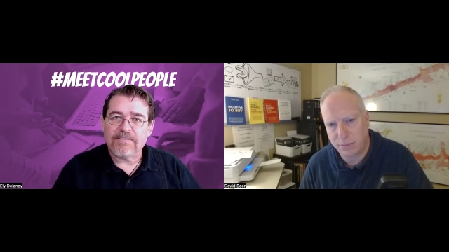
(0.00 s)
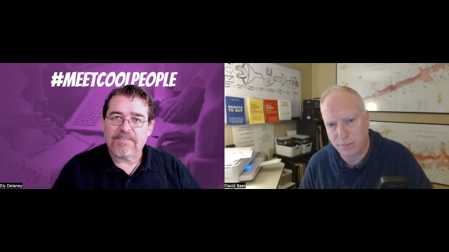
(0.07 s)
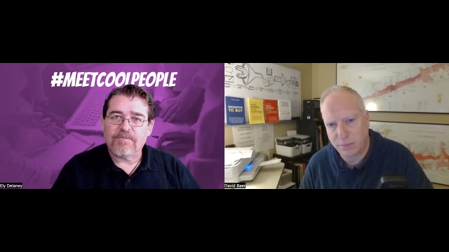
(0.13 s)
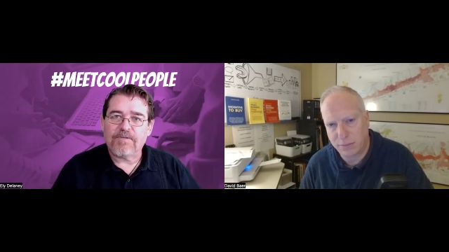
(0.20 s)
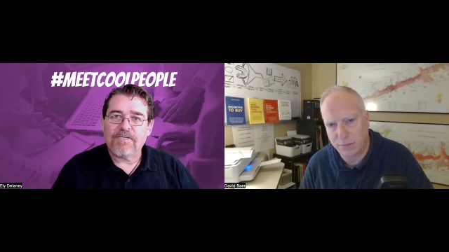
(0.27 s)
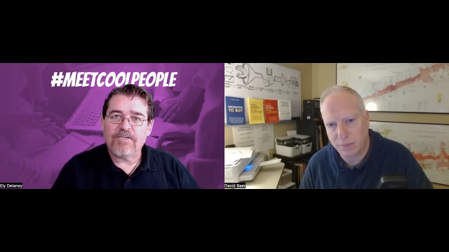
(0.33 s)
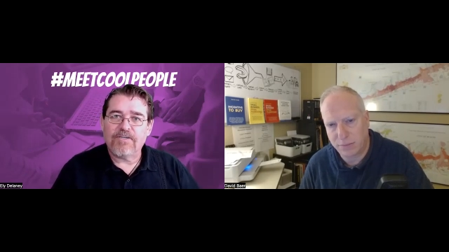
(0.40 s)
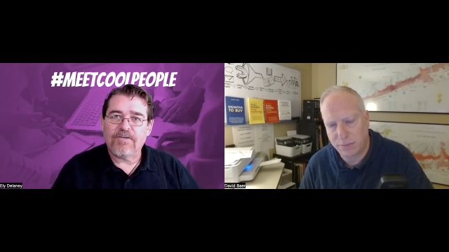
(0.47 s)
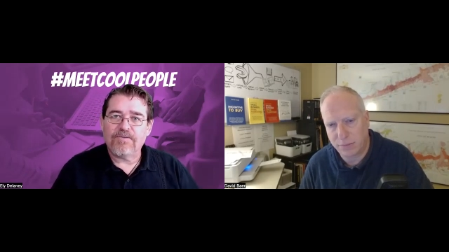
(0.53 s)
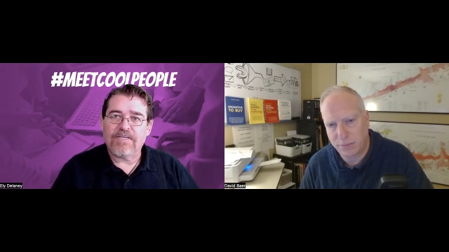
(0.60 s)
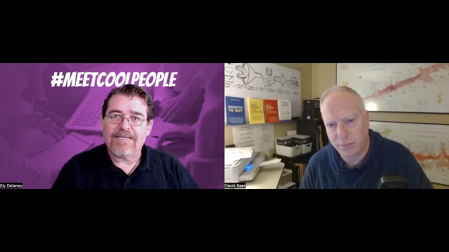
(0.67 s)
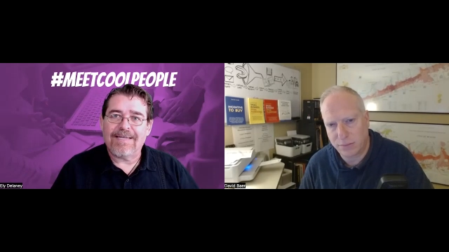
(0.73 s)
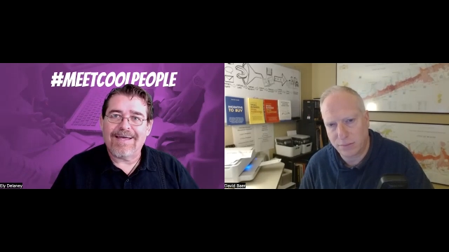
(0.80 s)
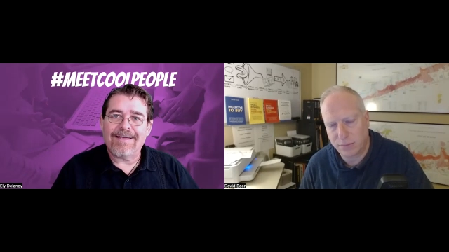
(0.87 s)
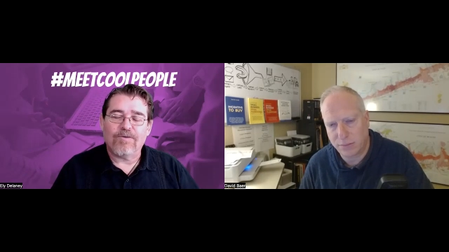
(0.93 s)
Speaker 1: They want to know that
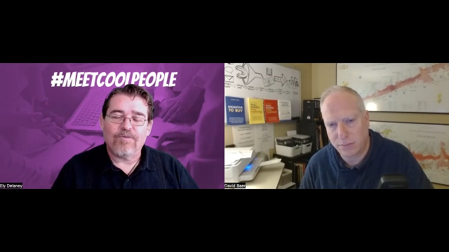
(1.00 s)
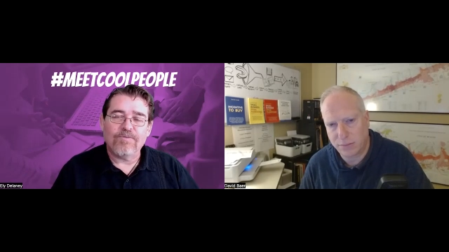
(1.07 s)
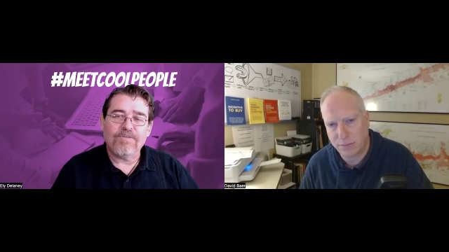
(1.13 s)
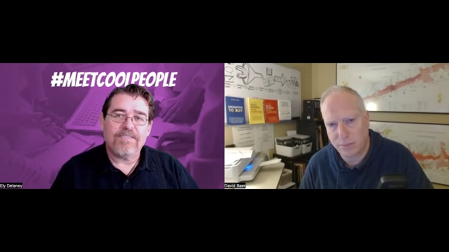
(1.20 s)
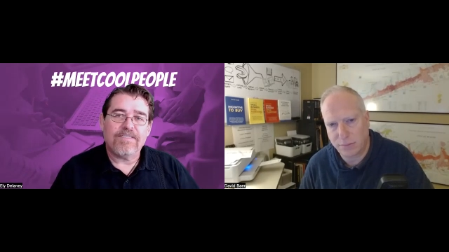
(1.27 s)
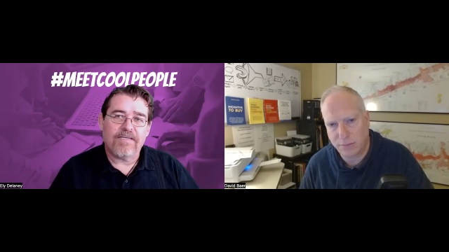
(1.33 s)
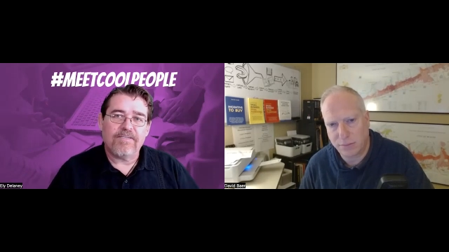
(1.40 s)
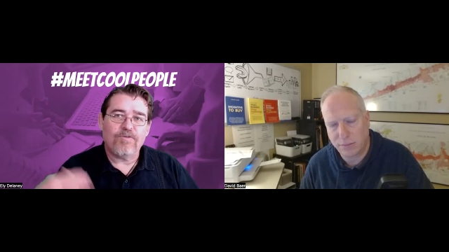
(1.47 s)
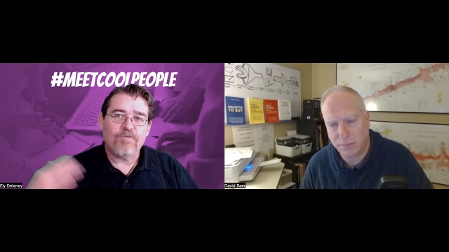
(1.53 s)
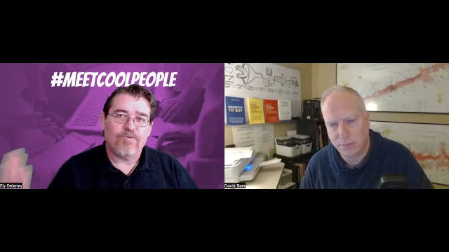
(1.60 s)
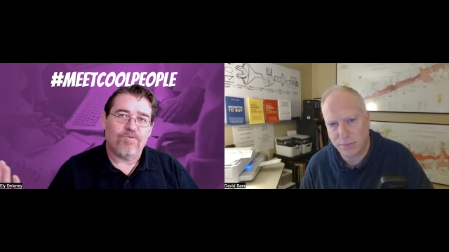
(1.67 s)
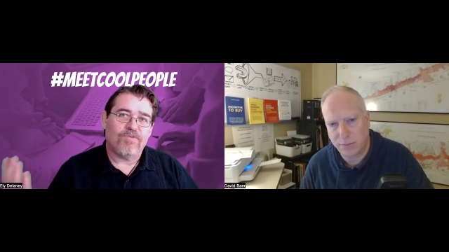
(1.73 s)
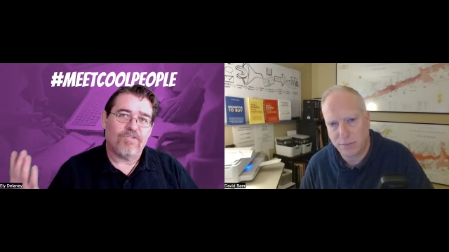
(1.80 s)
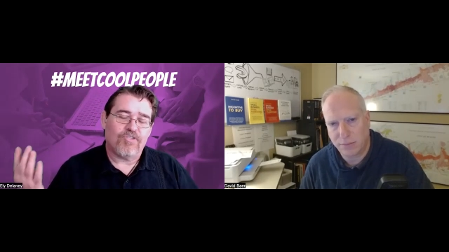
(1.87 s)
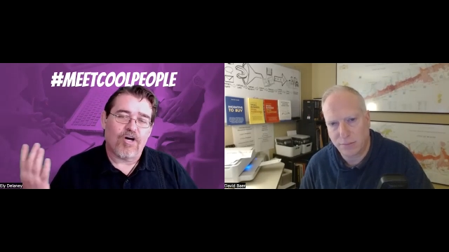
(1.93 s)
not only can you do
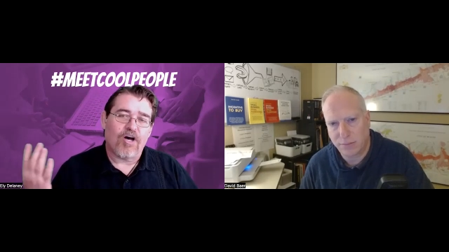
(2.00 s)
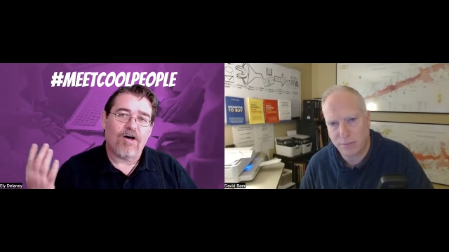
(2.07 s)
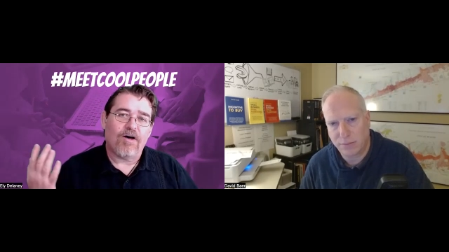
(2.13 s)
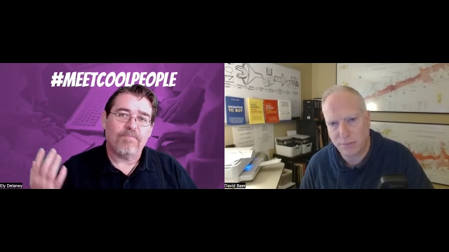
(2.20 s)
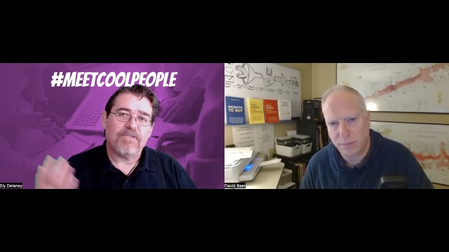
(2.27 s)
the job,